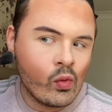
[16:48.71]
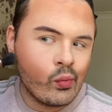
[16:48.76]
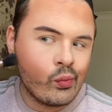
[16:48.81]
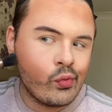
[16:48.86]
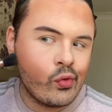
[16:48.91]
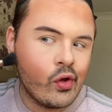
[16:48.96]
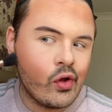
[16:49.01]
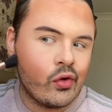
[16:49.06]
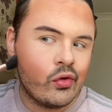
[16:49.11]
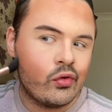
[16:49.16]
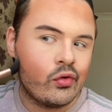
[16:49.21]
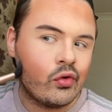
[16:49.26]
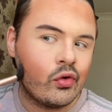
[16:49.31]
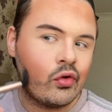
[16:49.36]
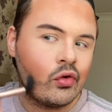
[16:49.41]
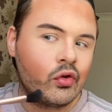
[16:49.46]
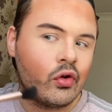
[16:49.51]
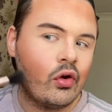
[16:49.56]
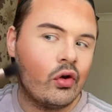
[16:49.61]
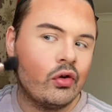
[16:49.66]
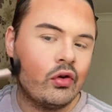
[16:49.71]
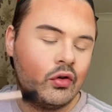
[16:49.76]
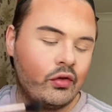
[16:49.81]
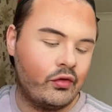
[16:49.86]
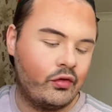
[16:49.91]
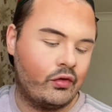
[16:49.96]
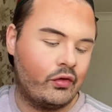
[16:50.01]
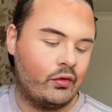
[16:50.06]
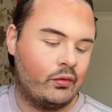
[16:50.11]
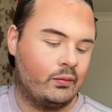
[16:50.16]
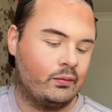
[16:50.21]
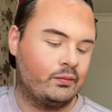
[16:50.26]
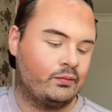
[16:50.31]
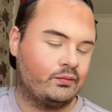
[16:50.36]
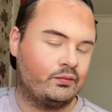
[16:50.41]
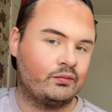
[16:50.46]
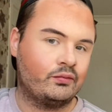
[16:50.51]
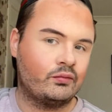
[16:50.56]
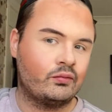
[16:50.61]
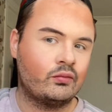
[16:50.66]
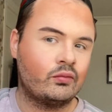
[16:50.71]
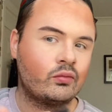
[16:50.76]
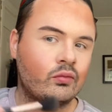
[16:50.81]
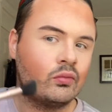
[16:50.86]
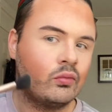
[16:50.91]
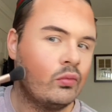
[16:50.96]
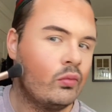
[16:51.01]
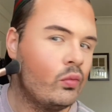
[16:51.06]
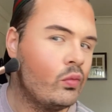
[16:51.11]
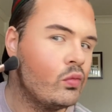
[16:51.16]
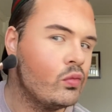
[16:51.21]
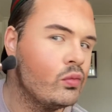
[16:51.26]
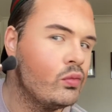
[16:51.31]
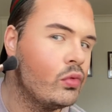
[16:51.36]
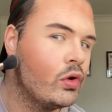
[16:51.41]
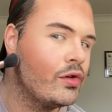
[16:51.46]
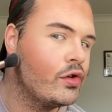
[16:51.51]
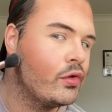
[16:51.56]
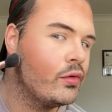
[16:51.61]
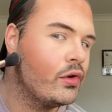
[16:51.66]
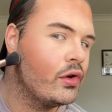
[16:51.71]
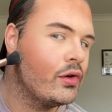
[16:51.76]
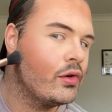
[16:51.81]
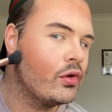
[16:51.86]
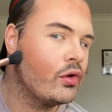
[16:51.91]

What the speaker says: This just kind of, by doing it,